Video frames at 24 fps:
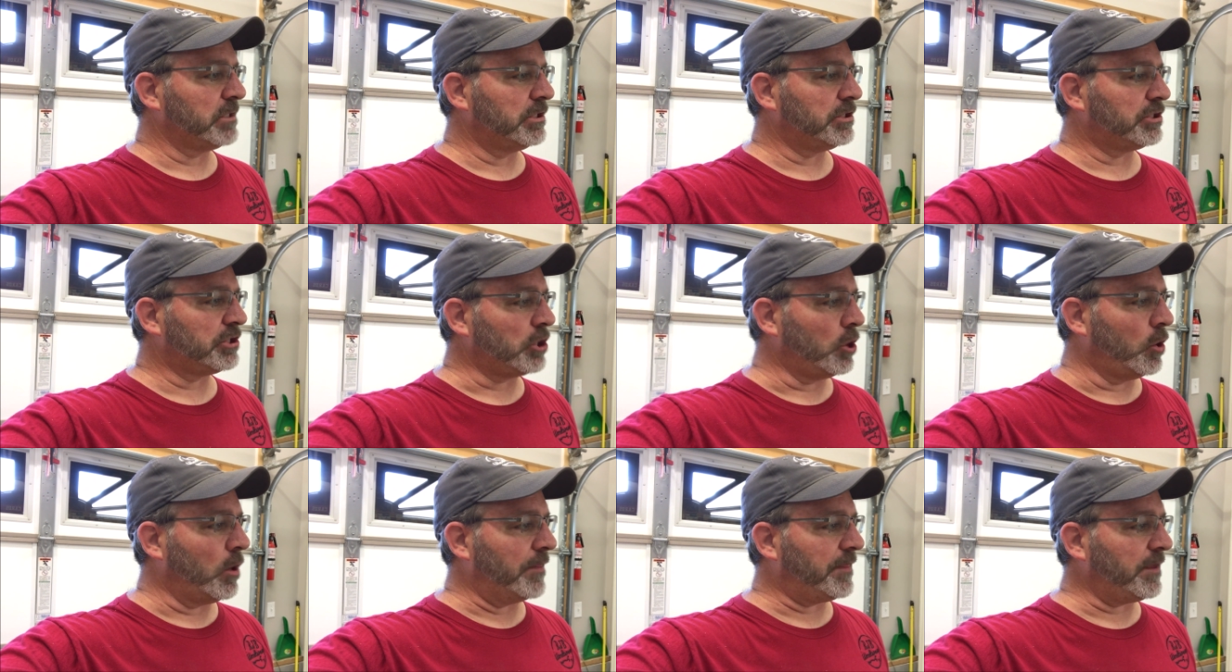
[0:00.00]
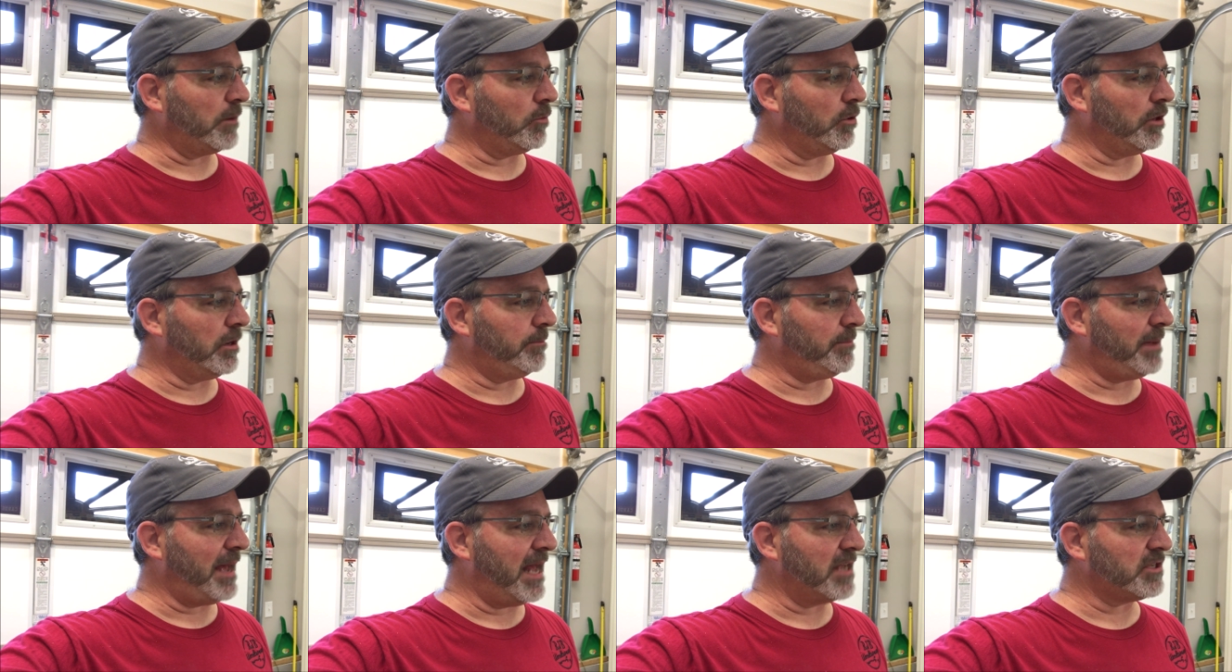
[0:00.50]
So I think we're
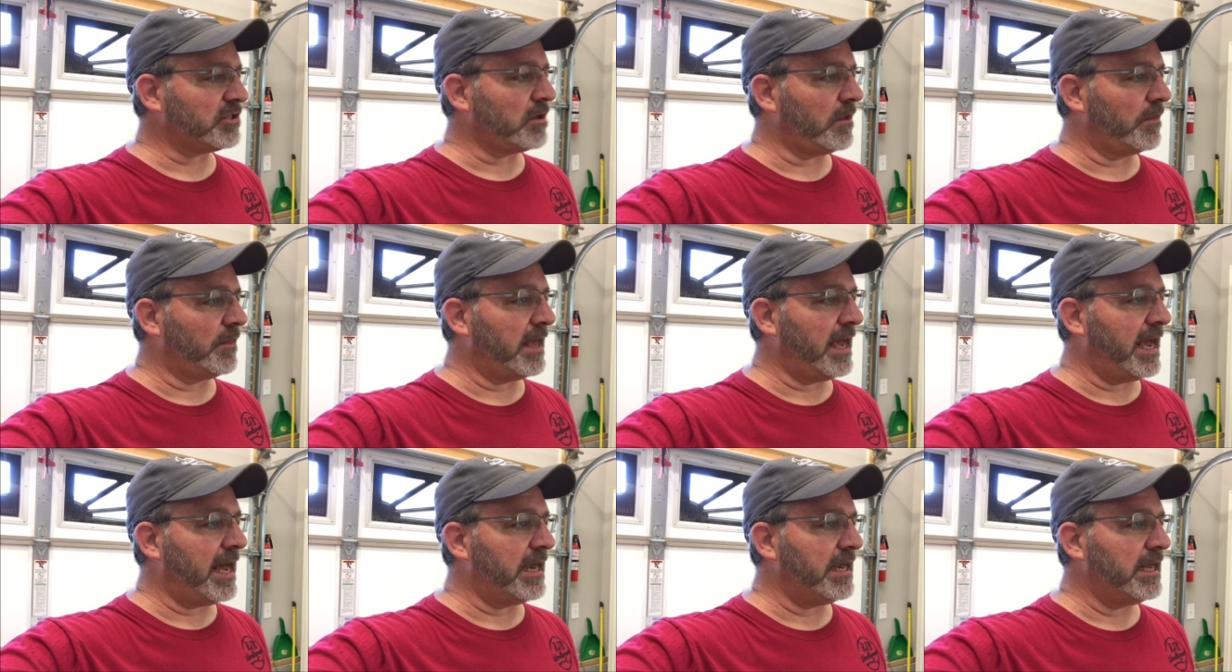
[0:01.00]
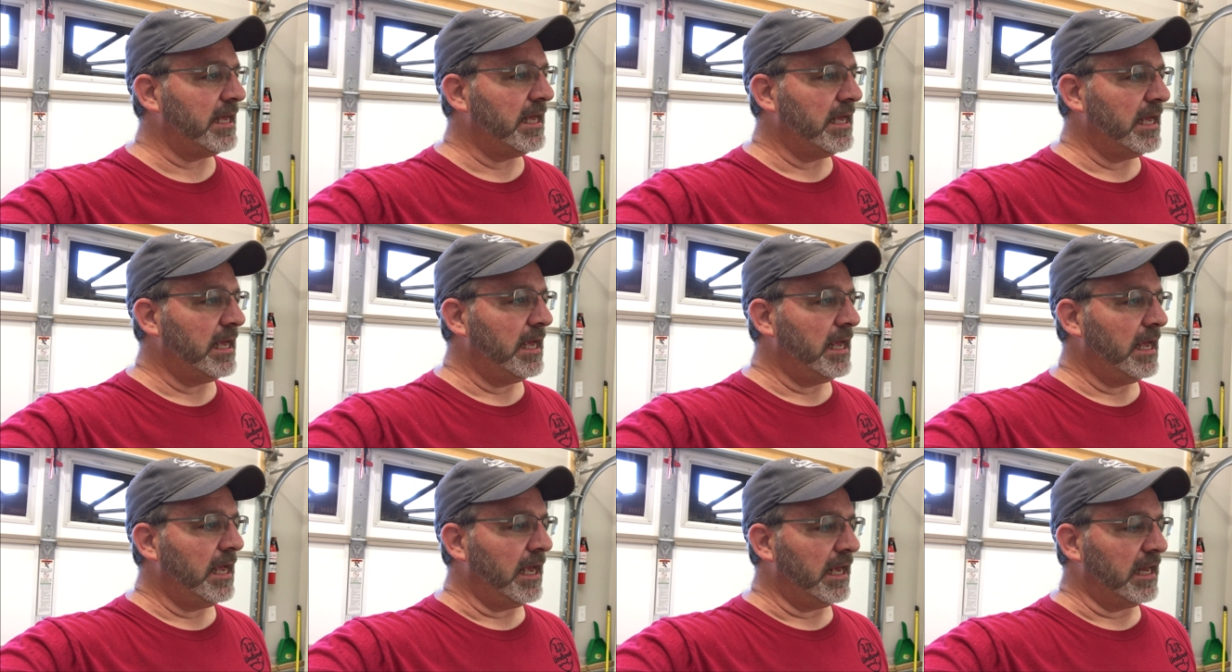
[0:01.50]
going to pass on that,
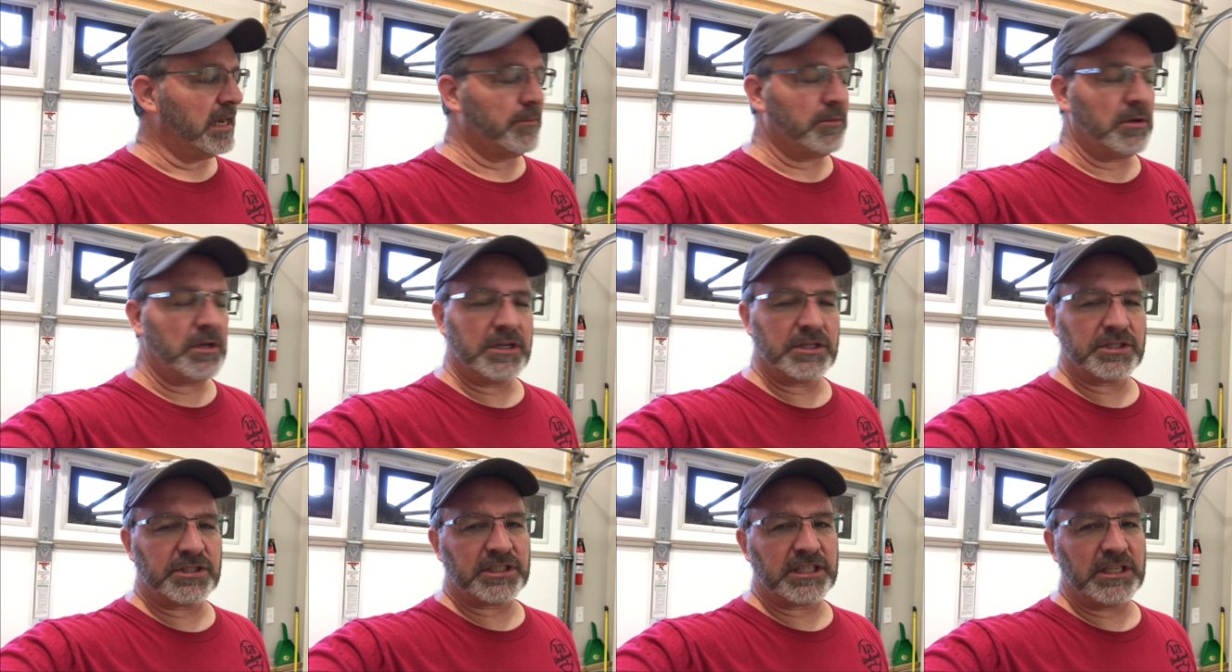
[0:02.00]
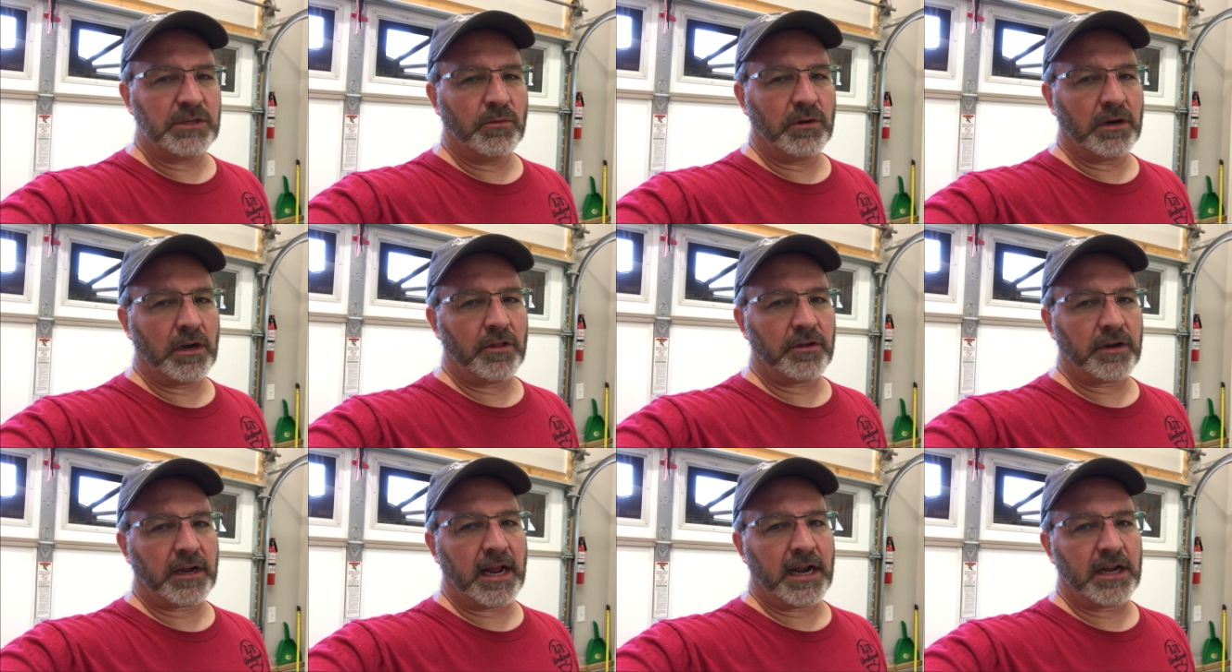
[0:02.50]
and I'm going to see
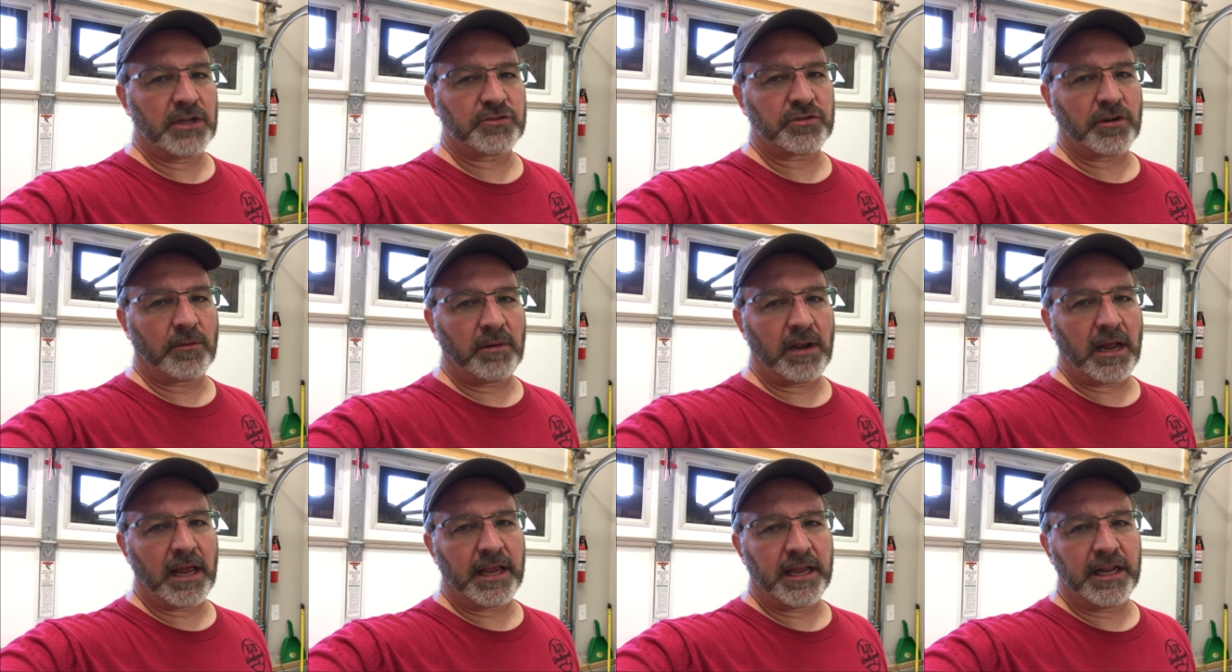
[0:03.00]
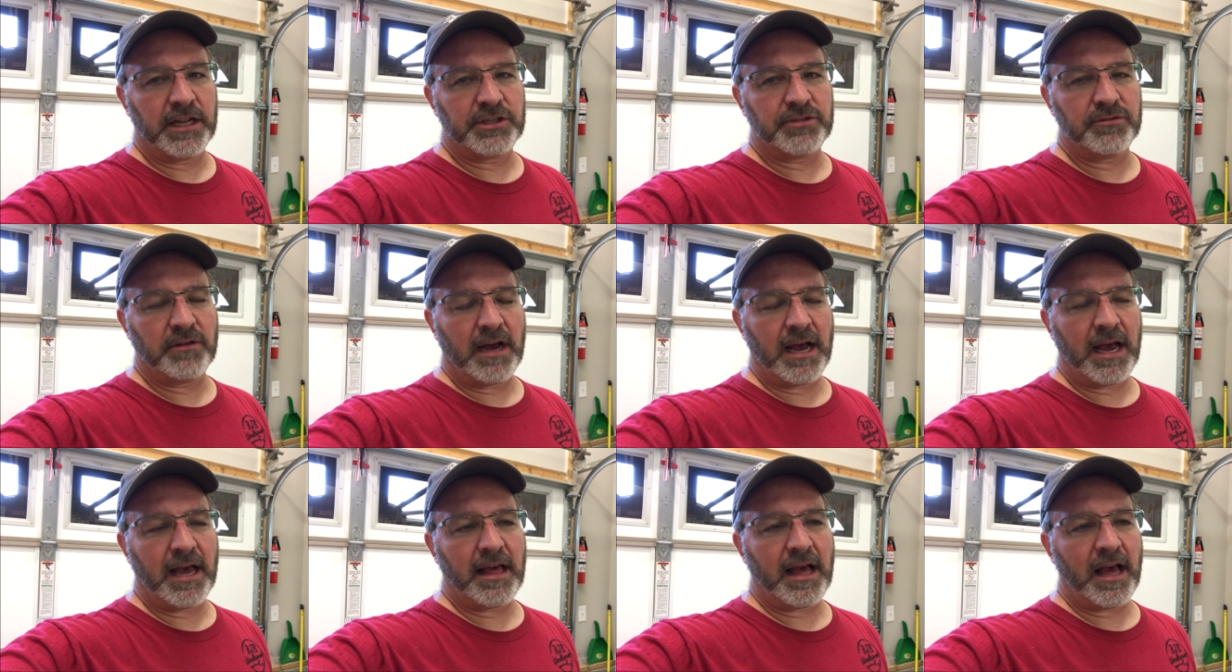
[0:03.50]
what other kind of trouble I can get
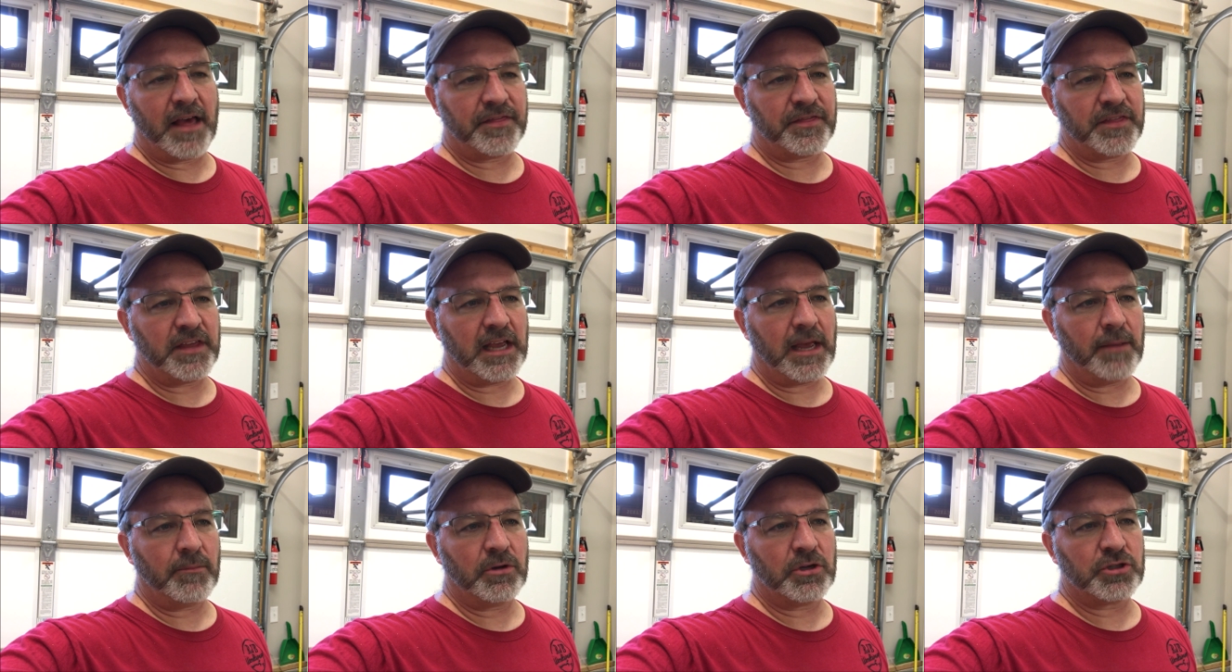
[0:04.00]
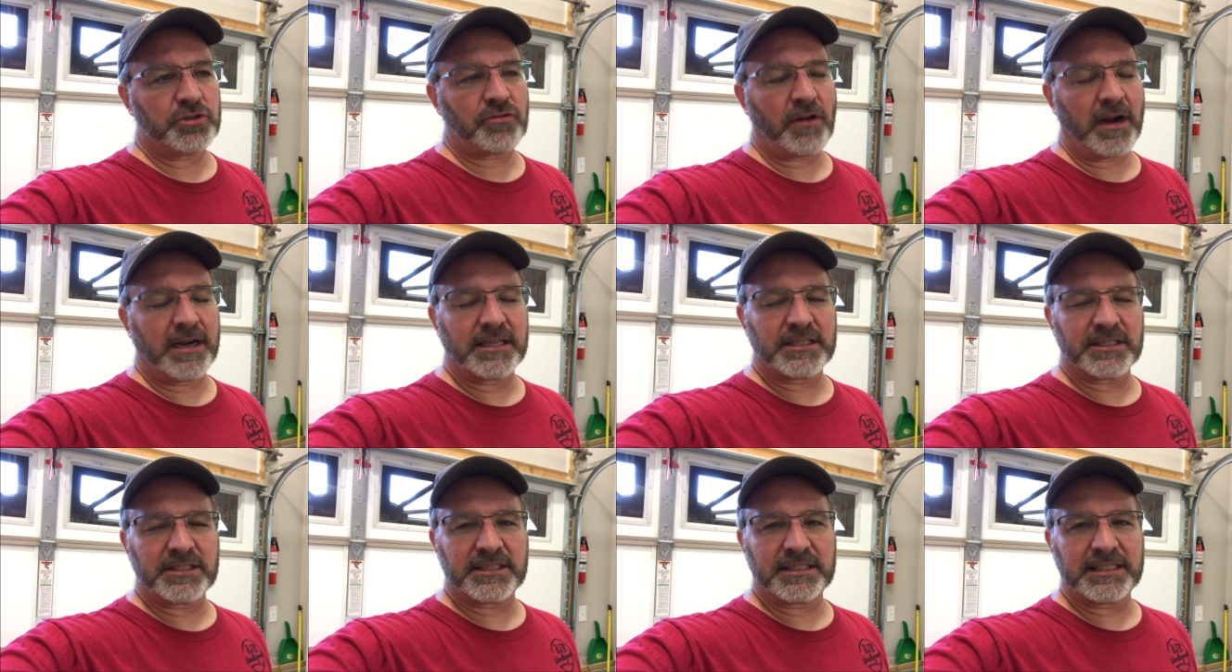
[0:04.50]
into. I think I'm going to
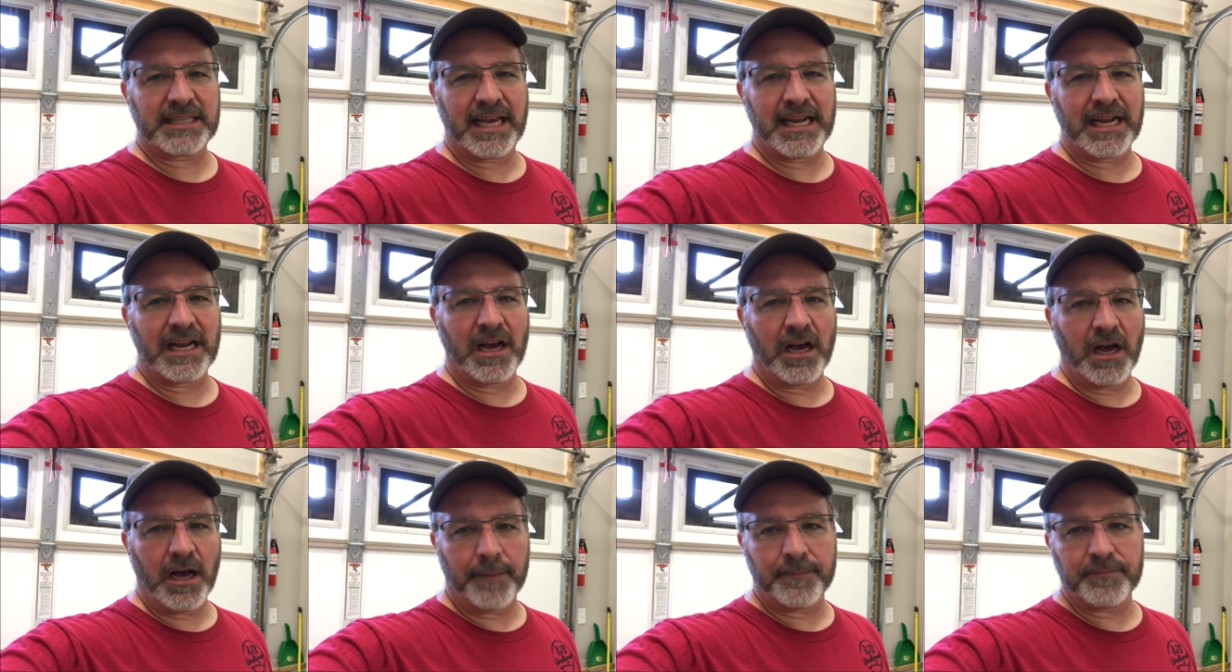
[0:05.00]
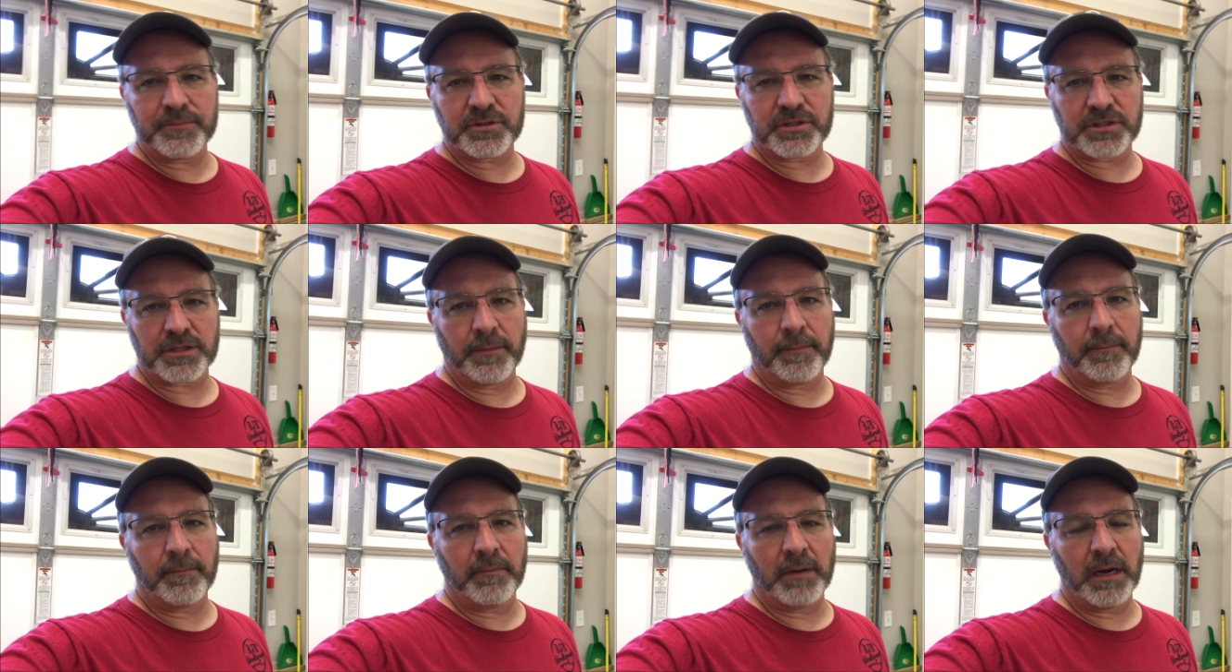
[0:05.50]
try to set up
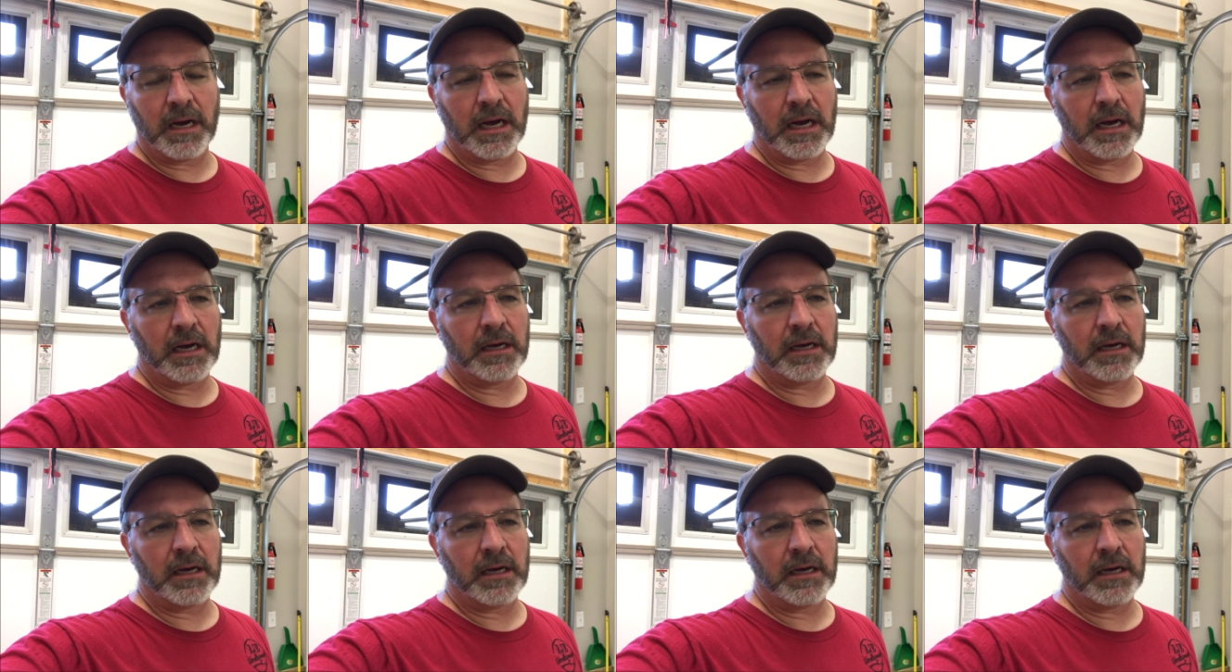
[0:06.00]
some,